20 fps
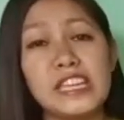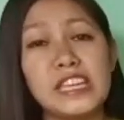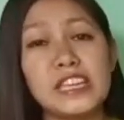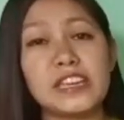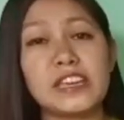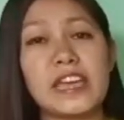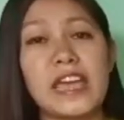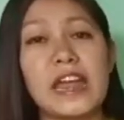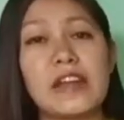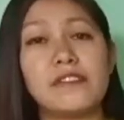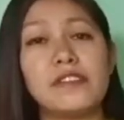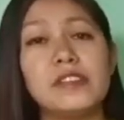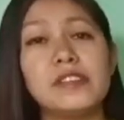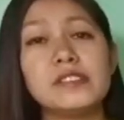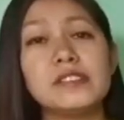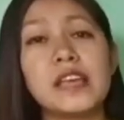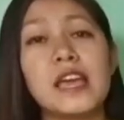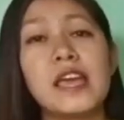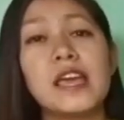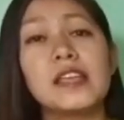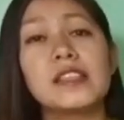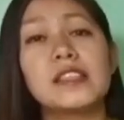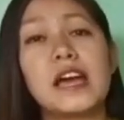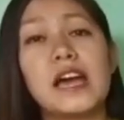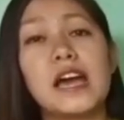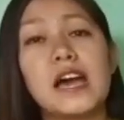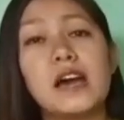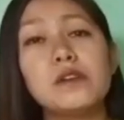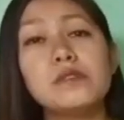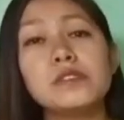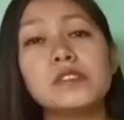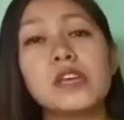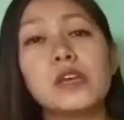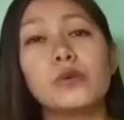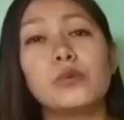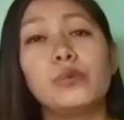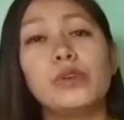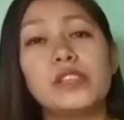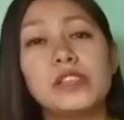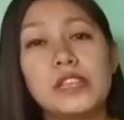carries the house
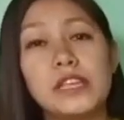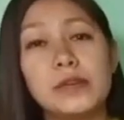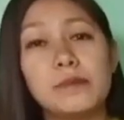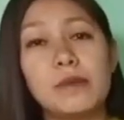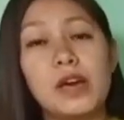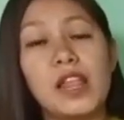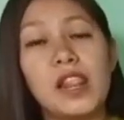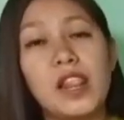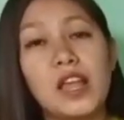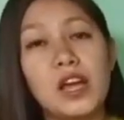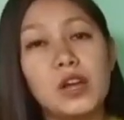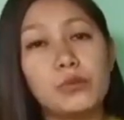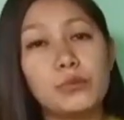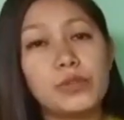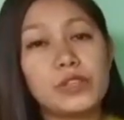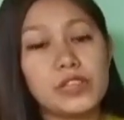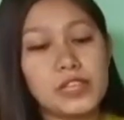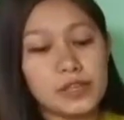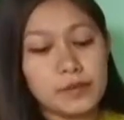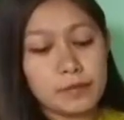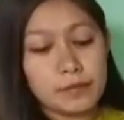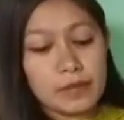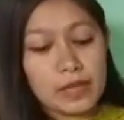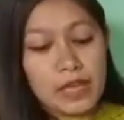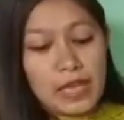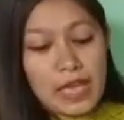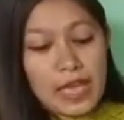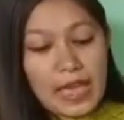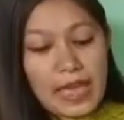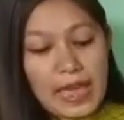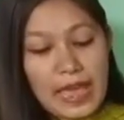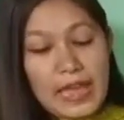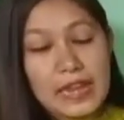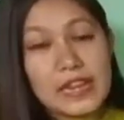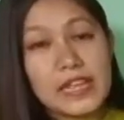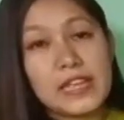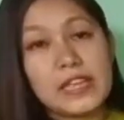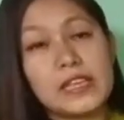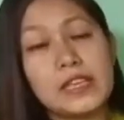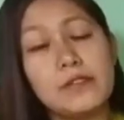with him, along with him. And
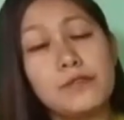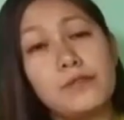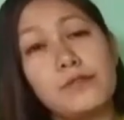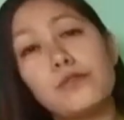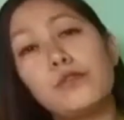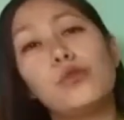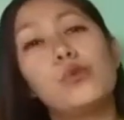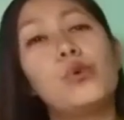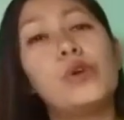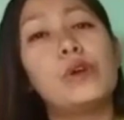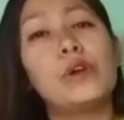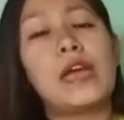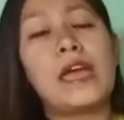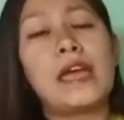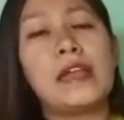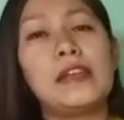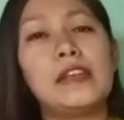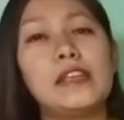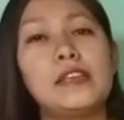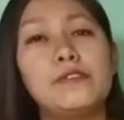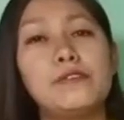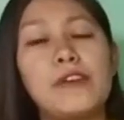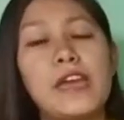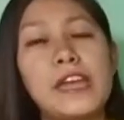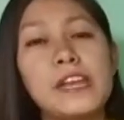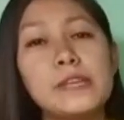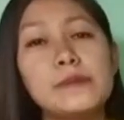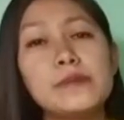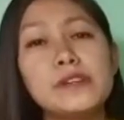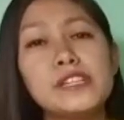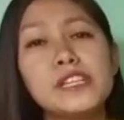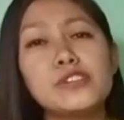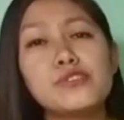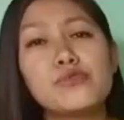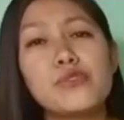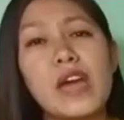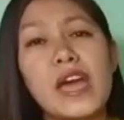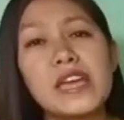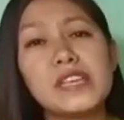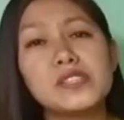if anybody
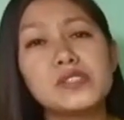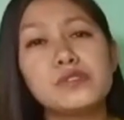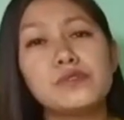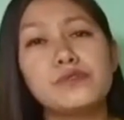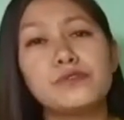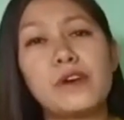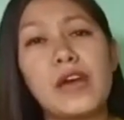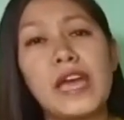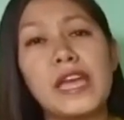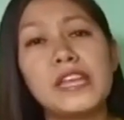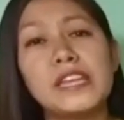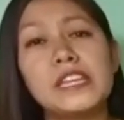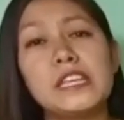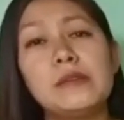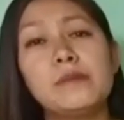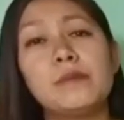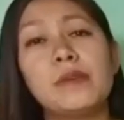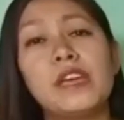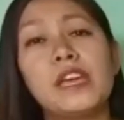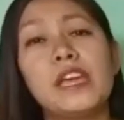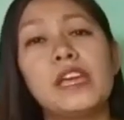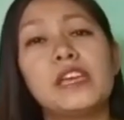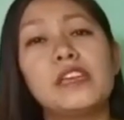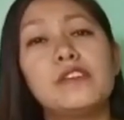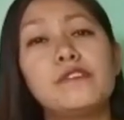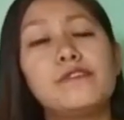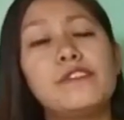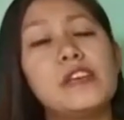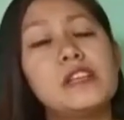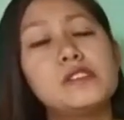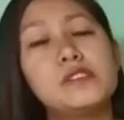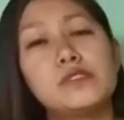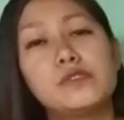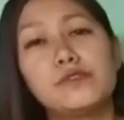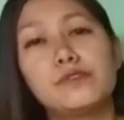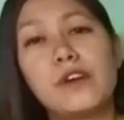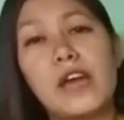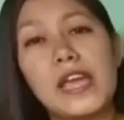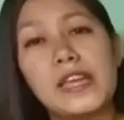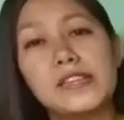tries to find him, he fails to
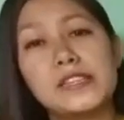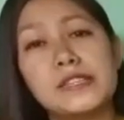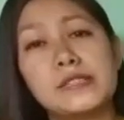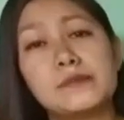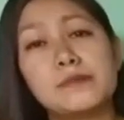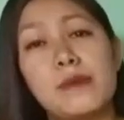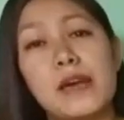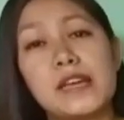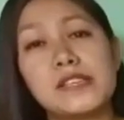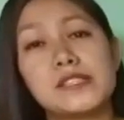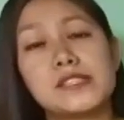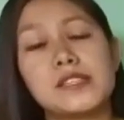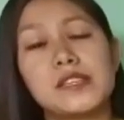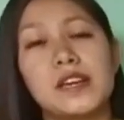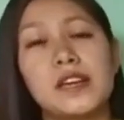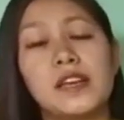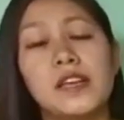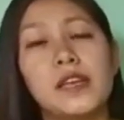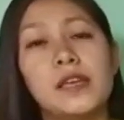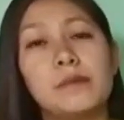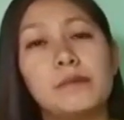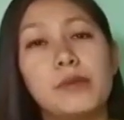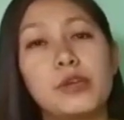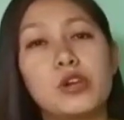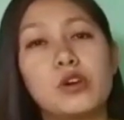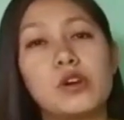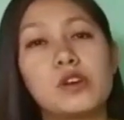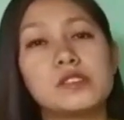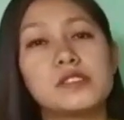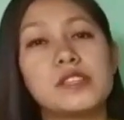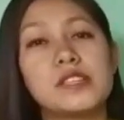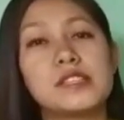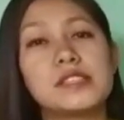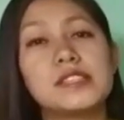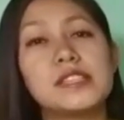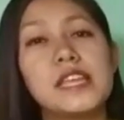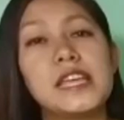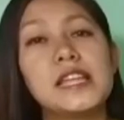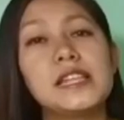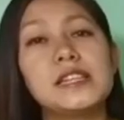find his master, because the
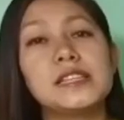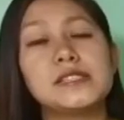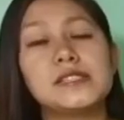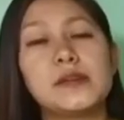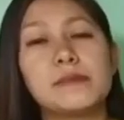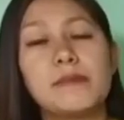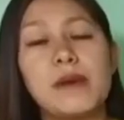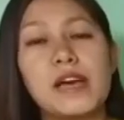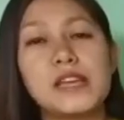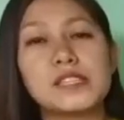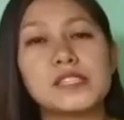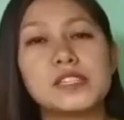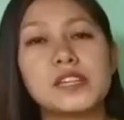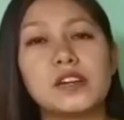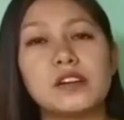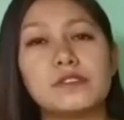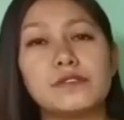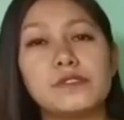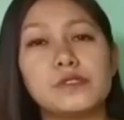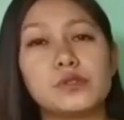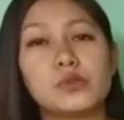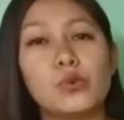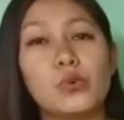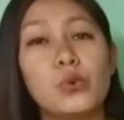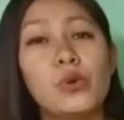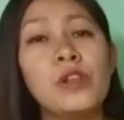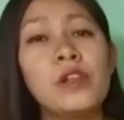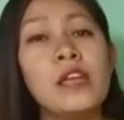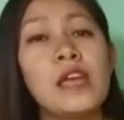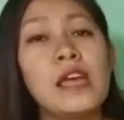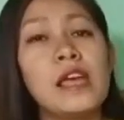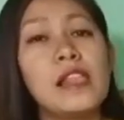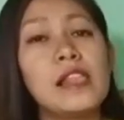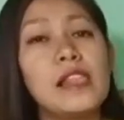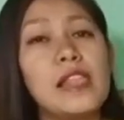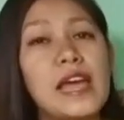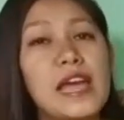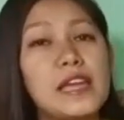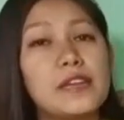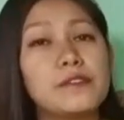snail is the master of his own
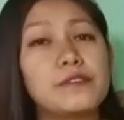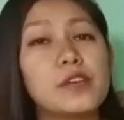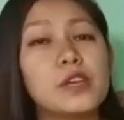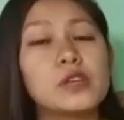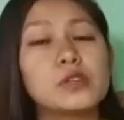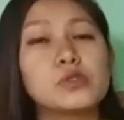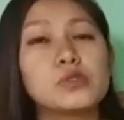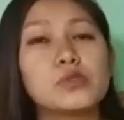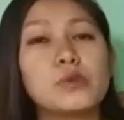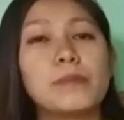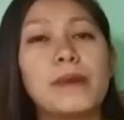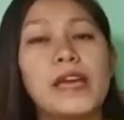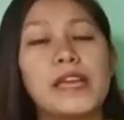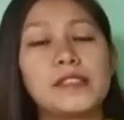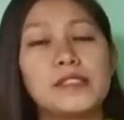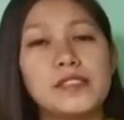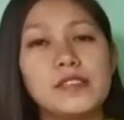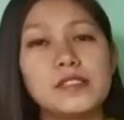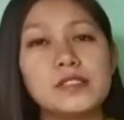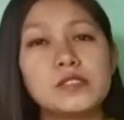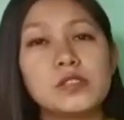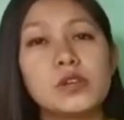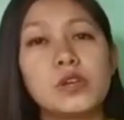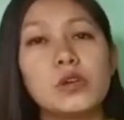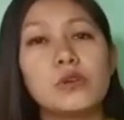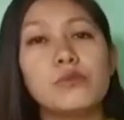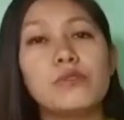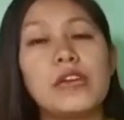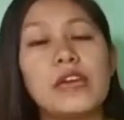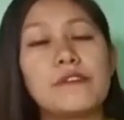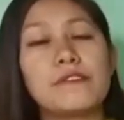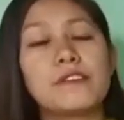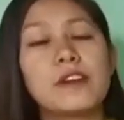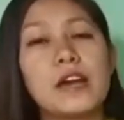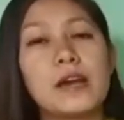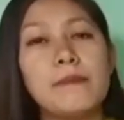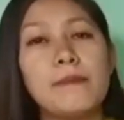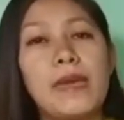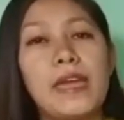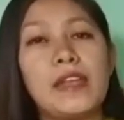life. So by this, we have
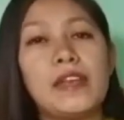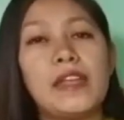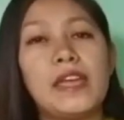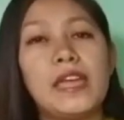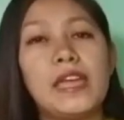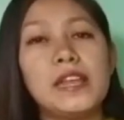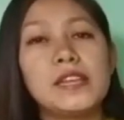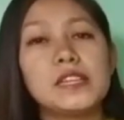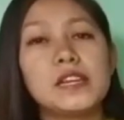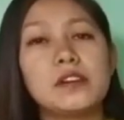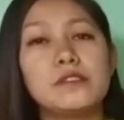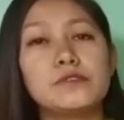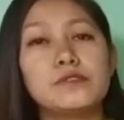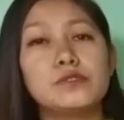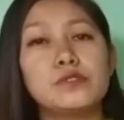come an end of